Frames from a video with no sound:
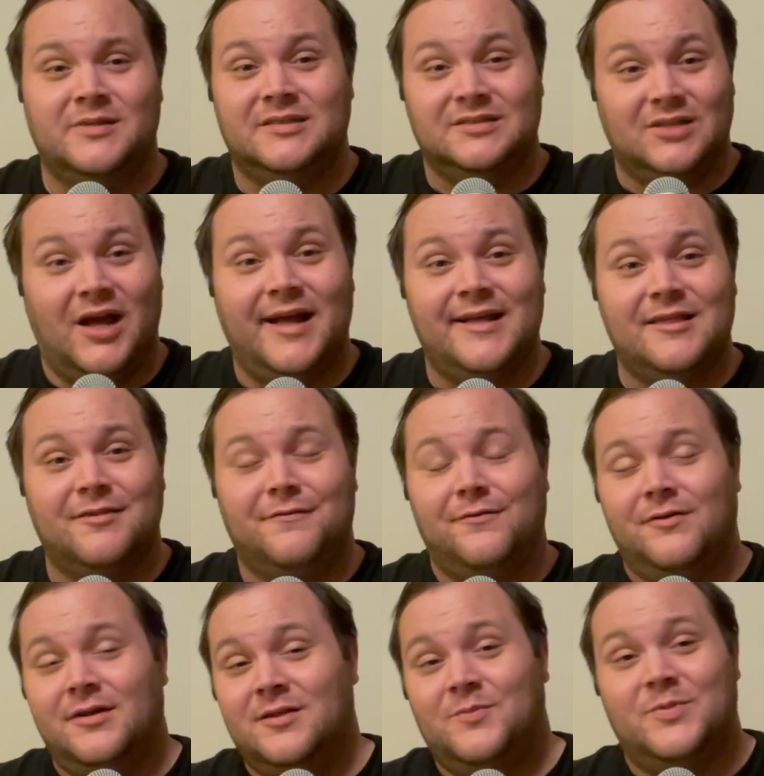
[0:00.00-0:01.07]
his size
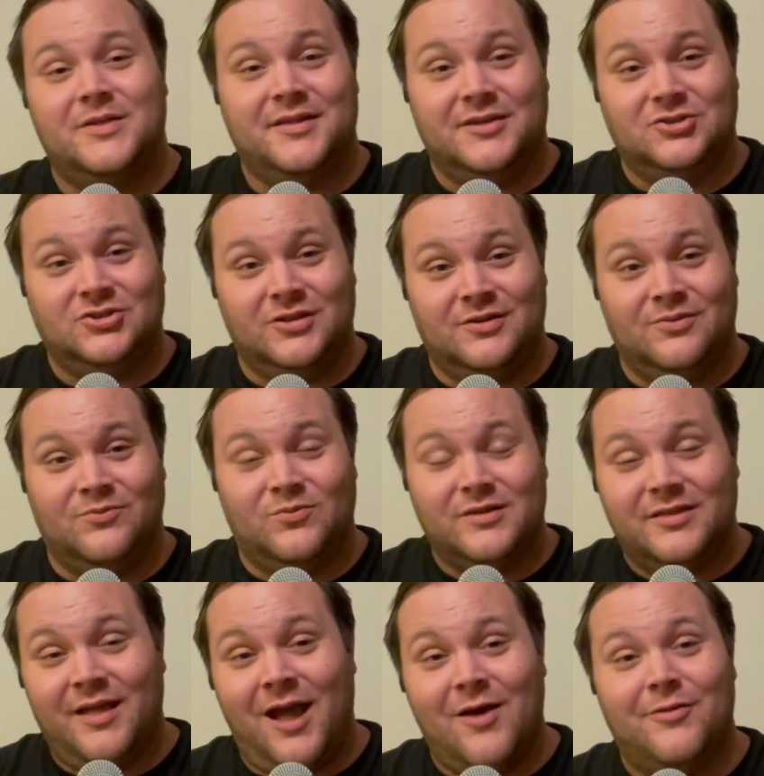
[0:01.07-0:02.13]
for his position with
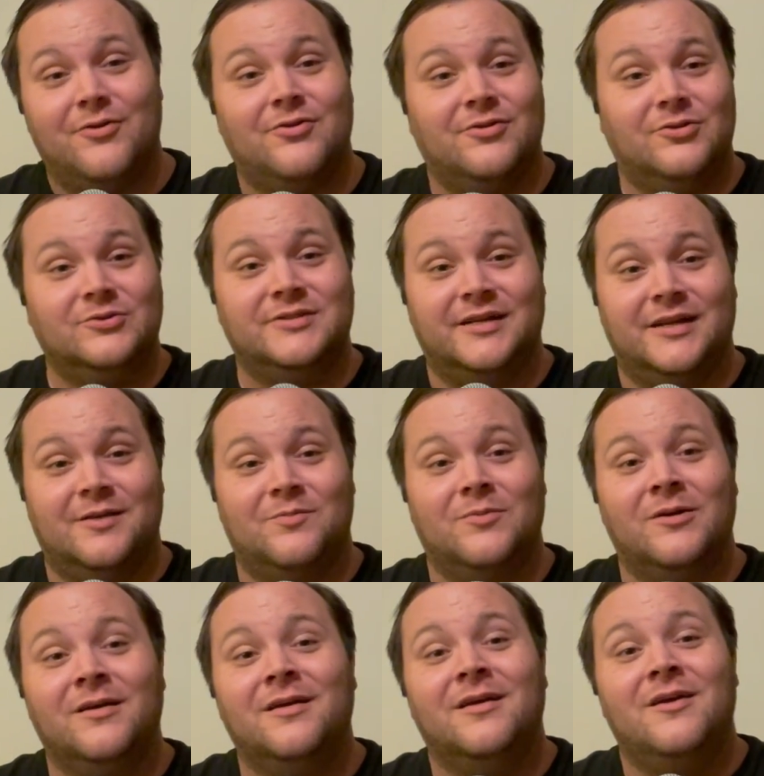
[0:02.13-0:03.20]
how they're using him
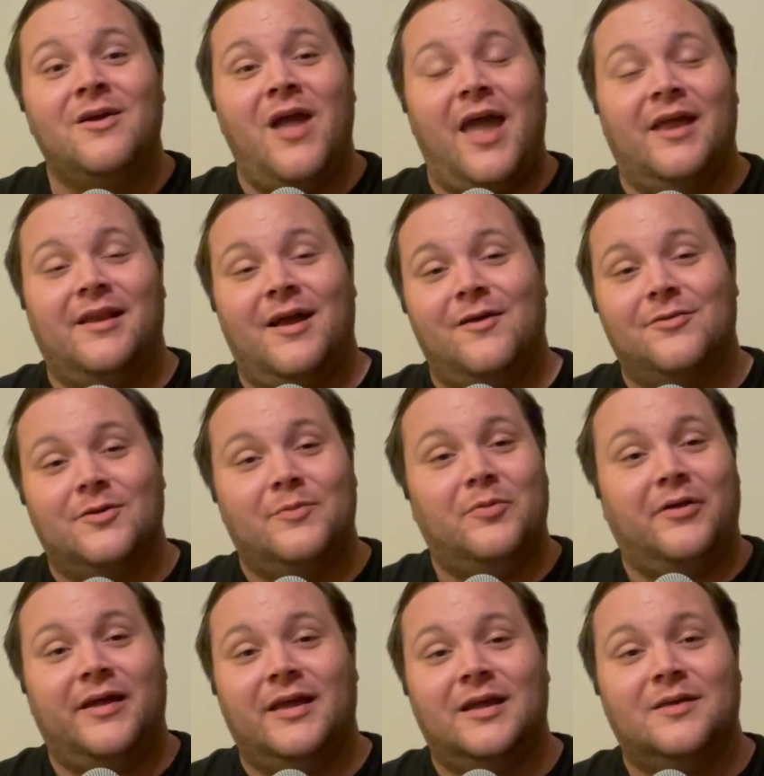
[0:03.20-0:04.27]
and how they're
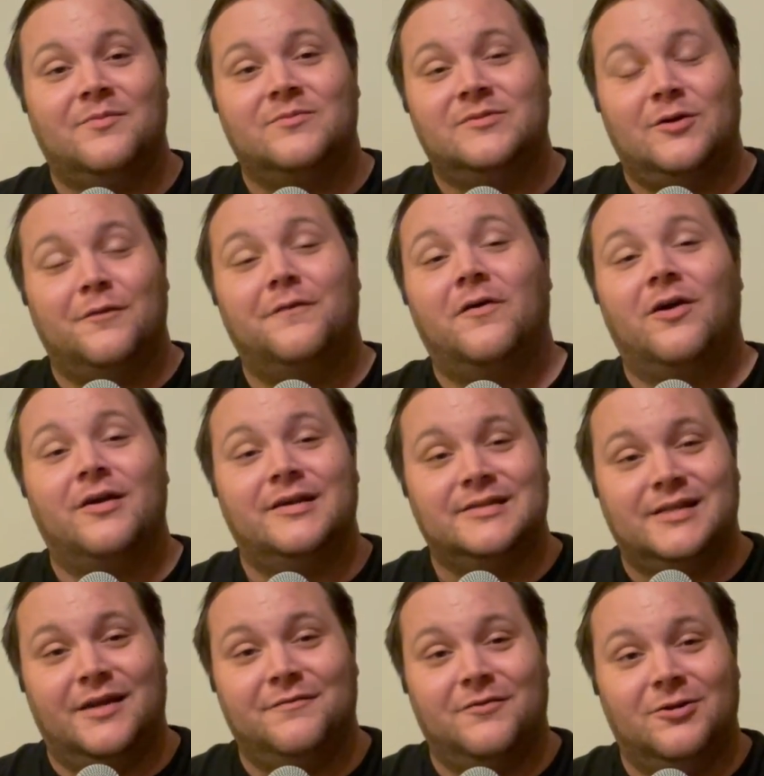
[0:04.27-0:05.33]
playing him so far in
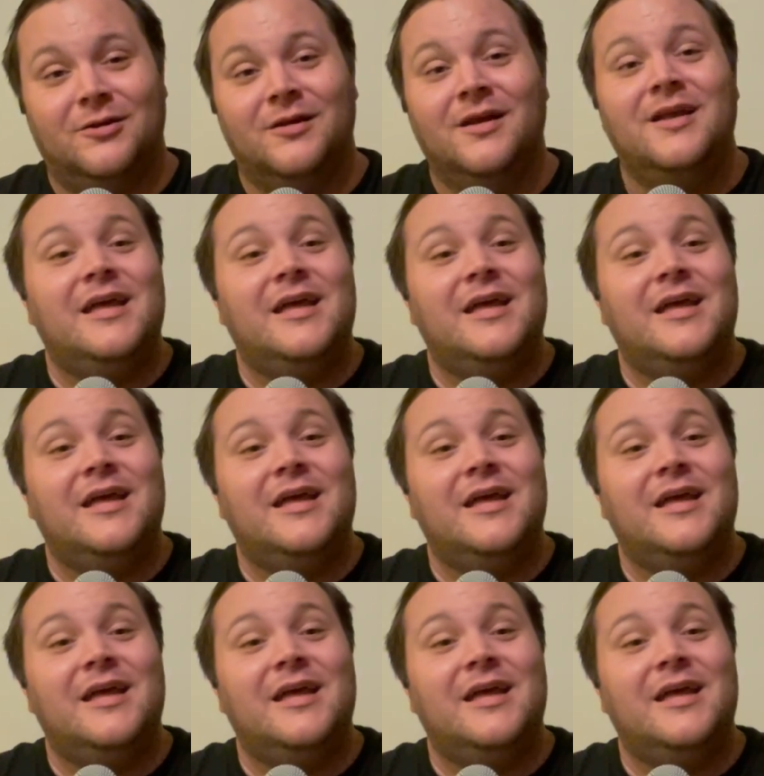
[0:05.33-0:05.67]
Denver.